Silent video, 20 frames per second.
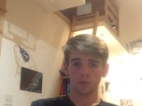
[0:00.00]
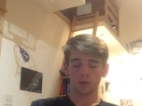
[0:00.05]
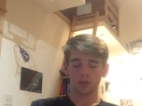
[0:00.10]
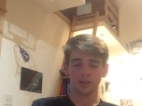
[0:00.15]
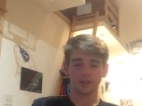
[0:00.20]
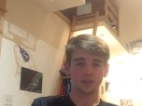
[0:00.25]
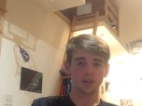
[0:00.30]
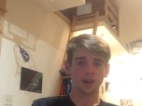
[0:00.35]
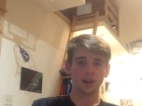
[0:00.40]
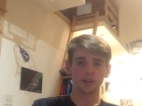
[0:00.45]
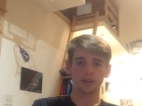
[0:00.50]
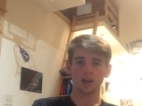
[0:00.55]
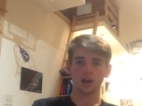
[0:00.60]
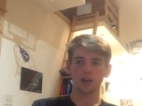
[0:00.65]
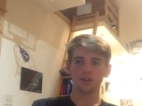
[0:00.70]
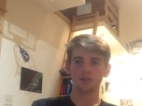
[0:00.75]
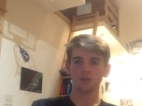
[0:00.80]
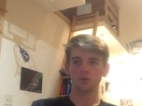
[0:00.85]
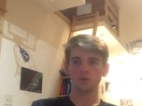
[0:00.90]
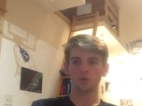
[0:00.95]
He's not a
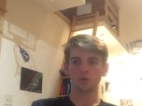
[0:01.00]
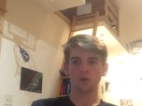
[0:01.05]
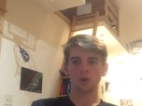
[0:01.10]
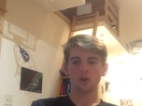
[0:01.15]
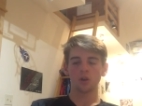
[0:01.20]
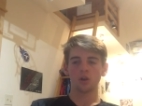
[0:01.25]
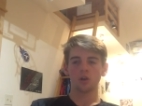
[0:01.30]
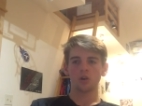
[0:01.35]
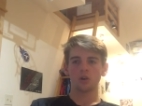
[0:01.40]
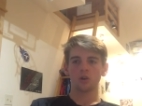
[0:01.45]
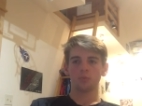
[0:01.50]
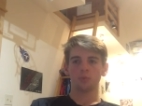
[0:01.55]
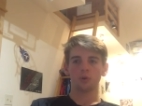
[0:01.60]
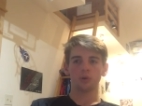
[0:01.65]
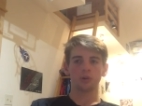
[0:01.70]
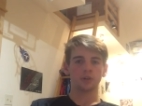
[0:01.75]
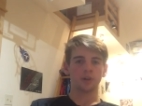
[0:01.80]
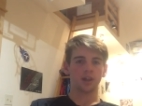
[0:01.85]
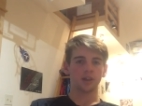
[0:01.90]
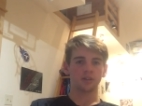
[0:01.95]
guy that you
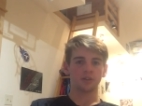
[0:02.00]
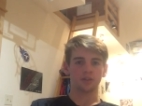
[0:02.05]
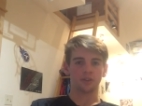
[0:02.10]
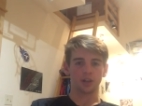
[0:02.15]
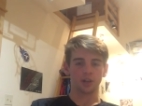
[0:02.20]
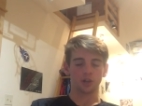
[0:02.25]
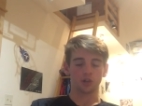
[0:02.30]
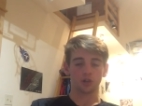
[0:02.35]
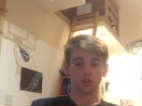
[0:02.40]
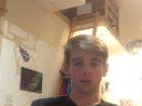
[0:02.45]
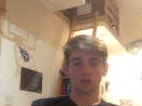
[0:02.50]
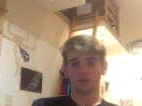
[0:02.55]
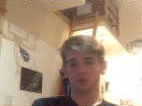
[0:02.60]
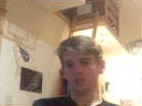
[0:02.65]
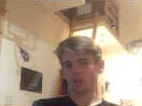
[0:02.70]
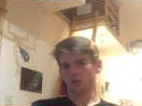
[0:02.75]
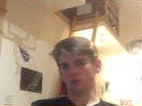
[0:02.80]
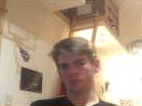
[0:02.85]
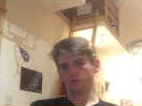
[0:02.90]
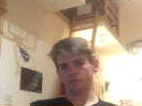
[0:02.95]
put in isolation and
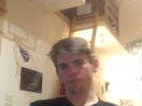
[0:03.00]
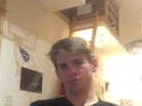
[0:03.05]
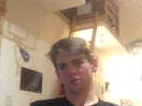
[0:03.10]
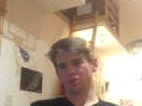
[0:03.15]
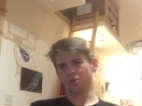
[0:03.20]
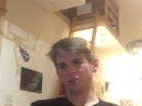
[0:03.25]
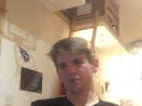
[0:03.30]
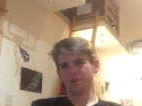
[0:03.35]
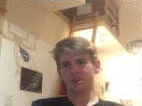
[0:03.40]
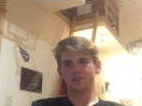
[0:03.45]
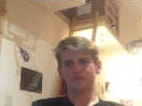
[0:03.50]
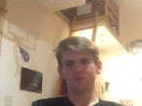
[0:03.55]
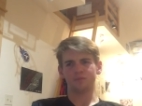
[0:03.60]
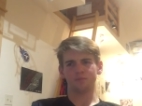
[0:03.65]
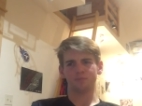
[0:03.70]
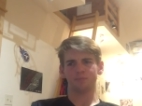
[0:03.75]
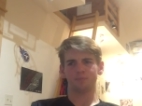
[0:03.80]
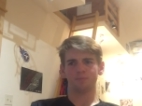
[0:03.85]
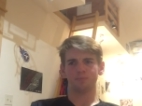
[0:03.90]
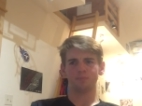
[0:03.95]
tell him, or
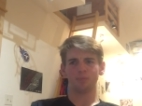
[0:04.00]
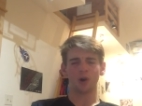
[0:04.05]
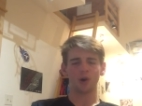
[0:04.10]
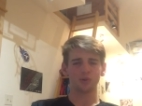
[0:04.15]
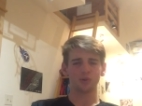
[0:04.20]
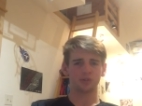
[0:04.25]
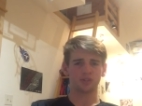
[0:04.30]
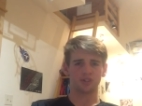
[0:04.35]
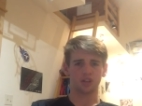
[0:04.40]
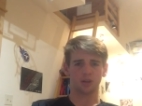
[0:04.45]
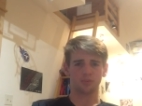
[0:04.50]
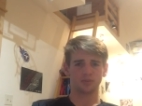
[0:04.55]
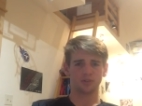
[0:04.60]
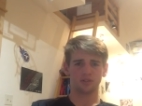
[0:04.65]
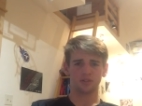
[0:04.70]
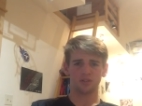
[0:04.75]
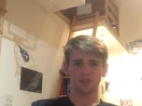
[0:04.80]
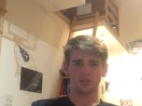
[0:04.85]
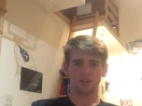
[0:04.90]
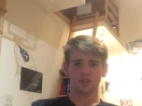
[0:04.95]
even
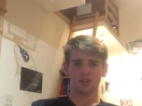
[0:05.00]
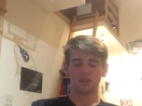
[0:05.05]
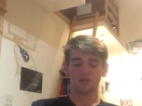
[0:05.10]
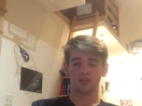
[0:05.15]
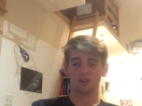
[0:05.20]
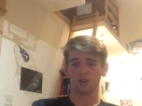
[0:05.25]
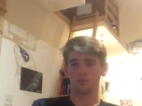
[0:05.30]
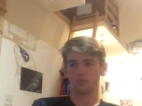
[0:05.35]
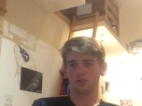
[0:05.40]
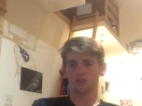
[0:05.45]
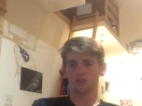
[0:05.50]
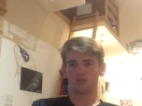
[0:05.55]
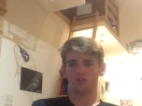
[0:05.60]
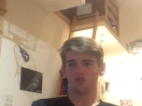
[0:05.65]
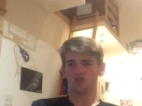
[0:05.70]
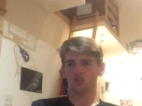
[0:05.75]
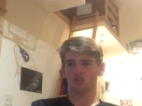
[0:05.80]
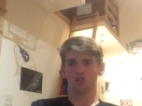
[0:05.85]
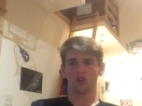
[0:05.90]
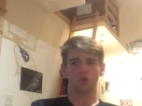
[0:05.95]
post-ups, tell him to
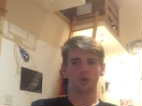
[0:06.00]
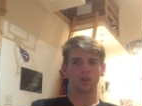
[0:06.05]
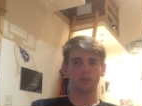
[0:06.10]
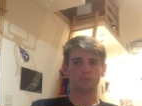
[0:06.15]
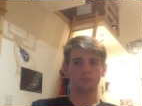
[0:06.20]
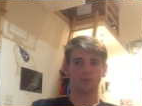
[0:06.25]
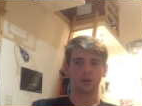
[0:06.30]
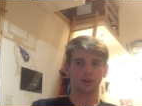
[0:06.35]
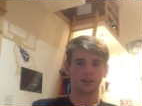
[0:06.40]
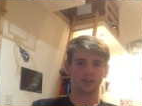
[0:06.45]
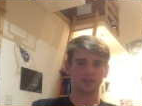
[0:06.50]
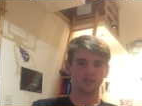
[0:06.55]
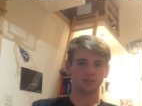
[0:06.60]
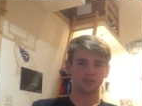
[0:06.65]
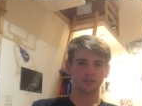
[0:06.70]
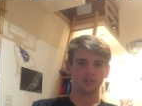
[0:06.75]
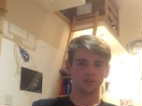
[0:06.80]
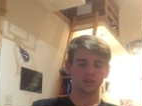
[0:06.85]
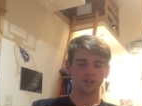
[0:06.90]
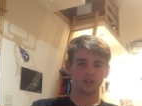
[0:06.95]
just go get
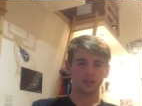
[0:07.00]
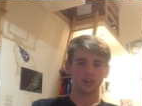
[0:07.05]
buckets.